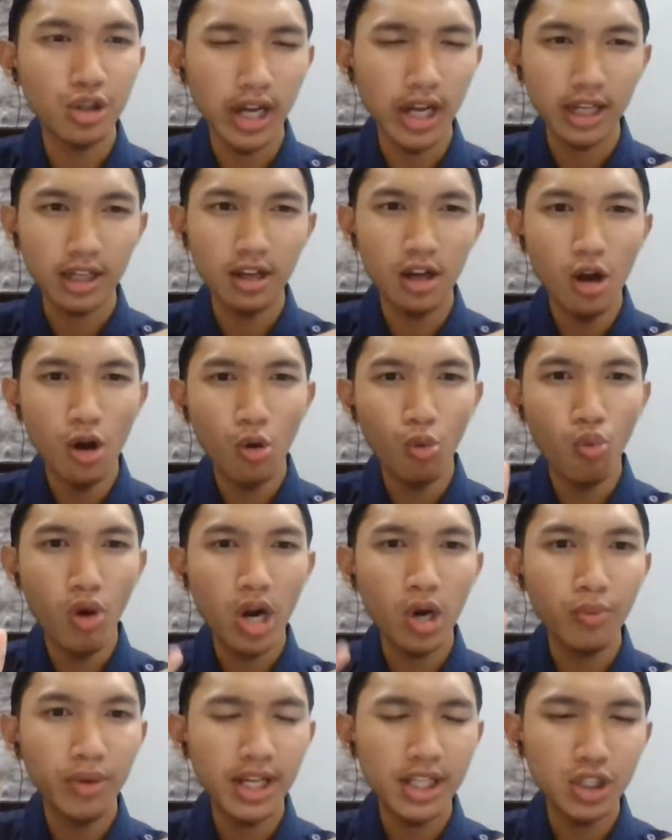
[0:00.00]
so like
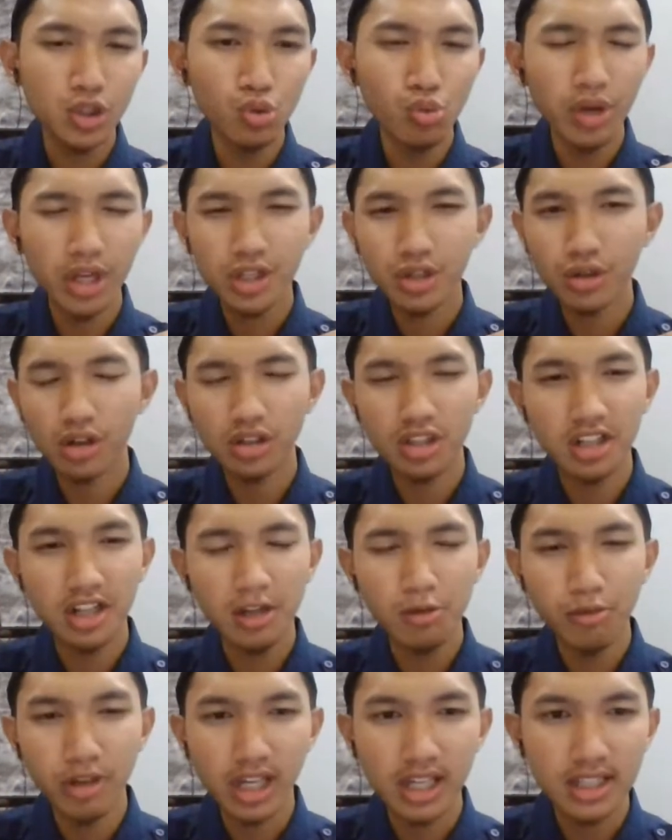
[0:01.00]
1 week, 2 weeks, or
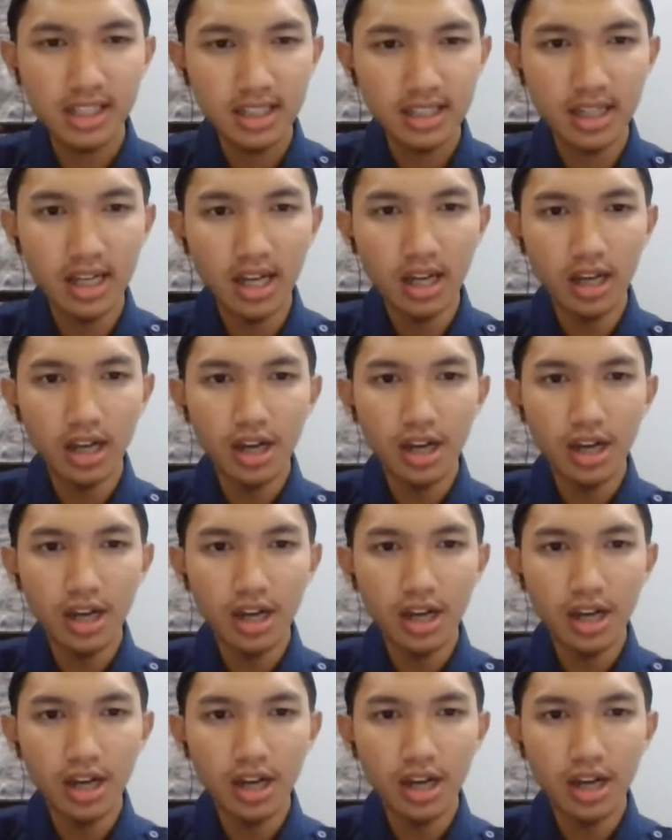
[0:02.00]
3 weeks,